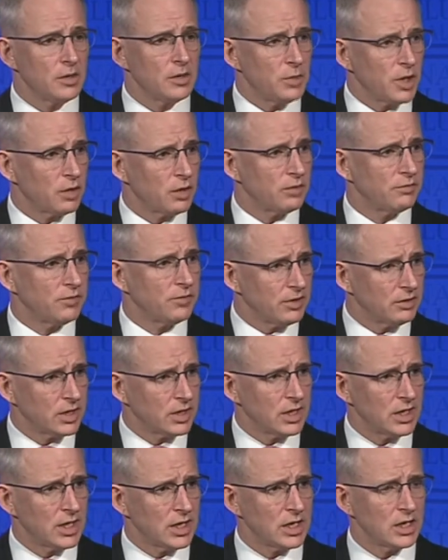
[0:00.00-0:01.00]
but who are very
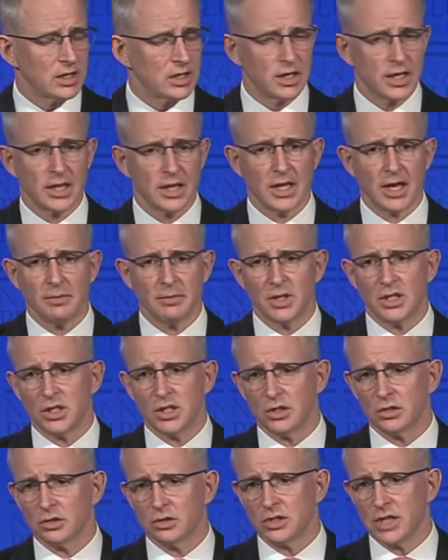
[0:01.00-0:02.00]
keen to get that
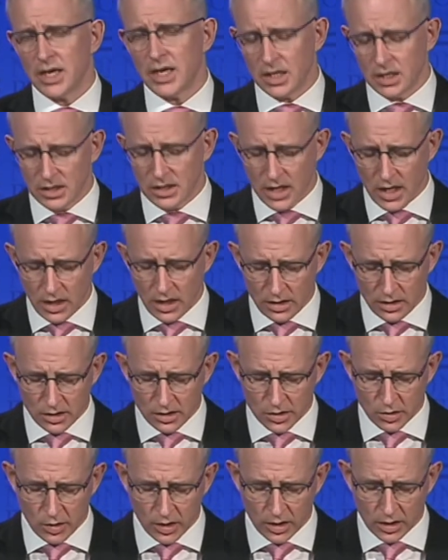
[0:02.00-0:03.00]
material taken down
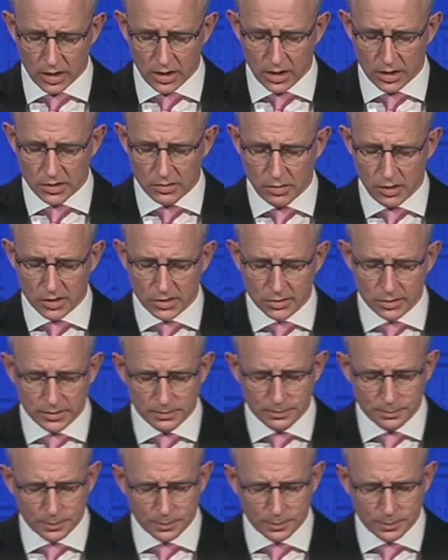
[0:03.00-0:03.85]
as quickly as possible.